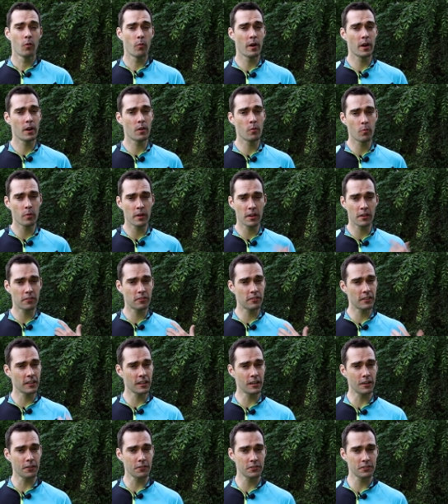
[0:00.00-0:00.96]
when we
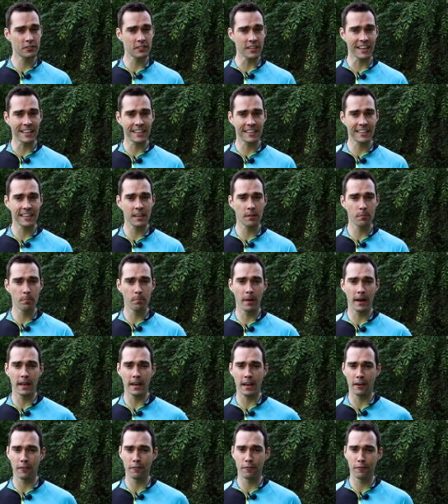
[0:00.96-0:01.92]
think of cycling,
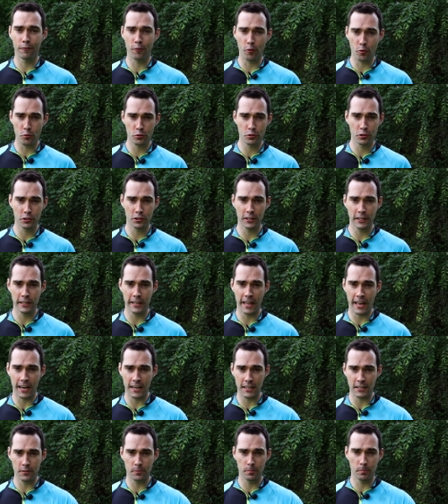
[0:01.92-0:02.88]
but unfortunately
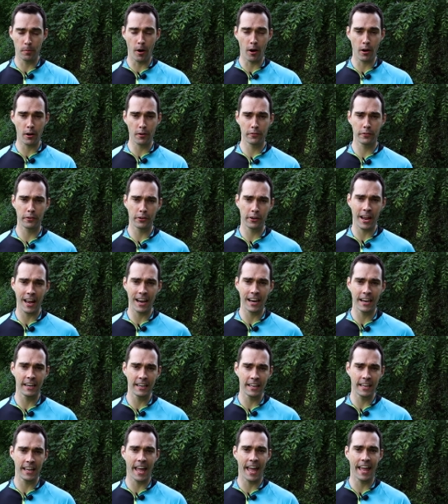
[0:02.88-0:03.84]
that is part of the
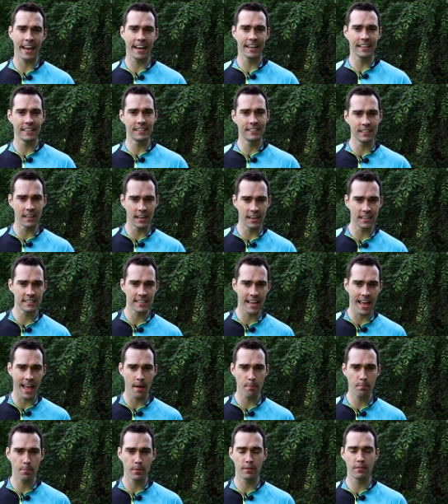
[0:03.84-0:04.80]
reality, and it does
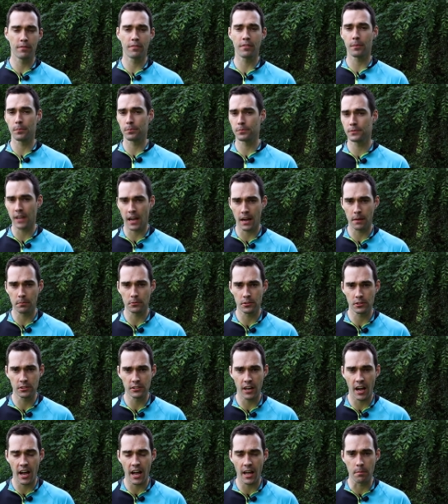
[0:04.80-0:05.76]
happen from time to
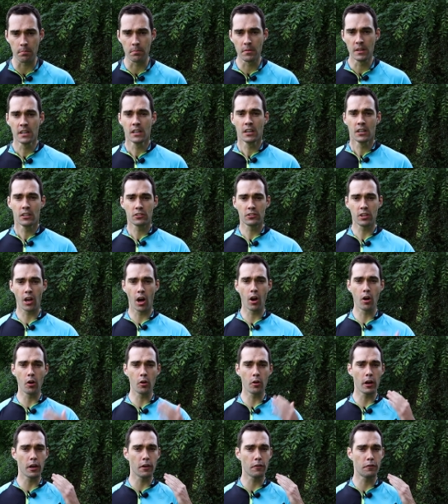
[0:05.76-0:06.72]
time.
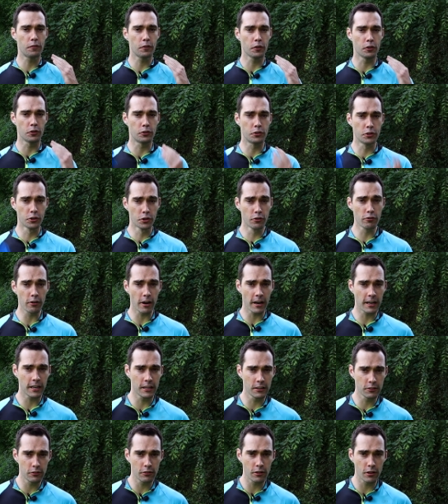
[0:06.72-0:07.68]
So if you do run
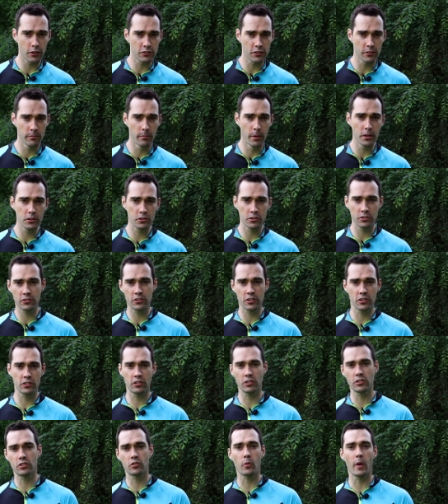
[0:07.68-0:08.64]
into those emergency
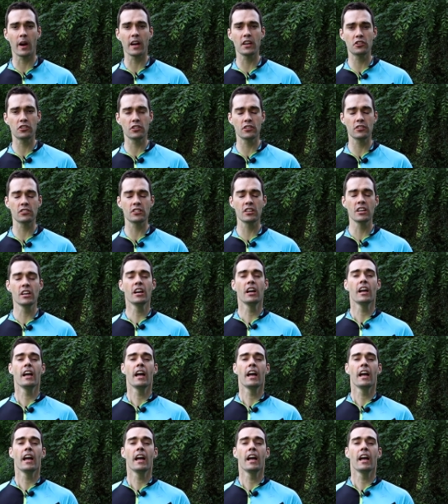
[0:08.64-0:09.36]
situations,